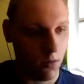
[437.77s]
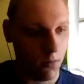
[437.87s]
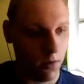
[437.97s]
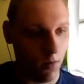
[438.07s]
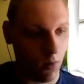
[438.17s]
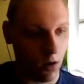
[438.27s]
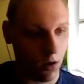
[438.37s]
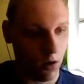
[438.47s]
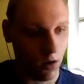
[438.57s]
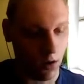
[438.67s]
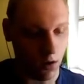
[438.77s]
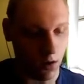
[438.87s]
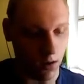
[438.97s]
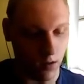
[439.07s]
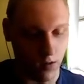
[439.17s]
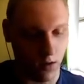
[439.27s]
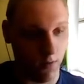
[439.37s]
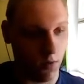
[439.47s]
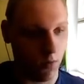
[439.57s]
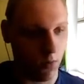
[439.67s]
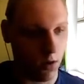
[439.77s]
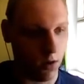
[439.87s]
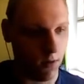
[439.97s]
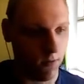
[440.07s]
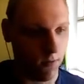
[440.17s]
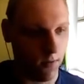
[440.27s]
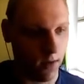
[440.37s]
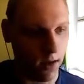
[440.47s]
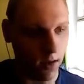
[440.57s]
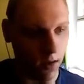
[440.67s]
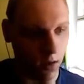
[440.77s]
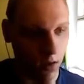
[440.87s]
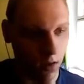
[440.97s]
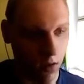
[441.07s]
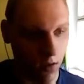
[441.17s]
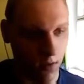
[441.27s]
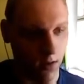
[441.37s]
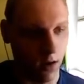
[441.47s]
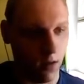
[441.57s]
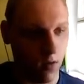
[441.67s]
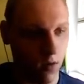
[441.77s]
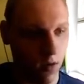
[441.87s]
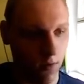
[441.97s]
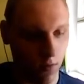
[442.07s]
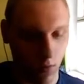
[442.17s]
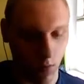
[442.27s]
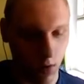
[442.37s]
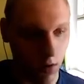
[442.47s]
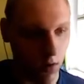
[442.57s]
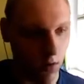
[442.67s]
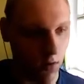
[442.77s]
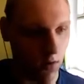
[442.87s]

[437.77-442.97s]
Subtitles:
P1 is the default one, I think. That is the default one.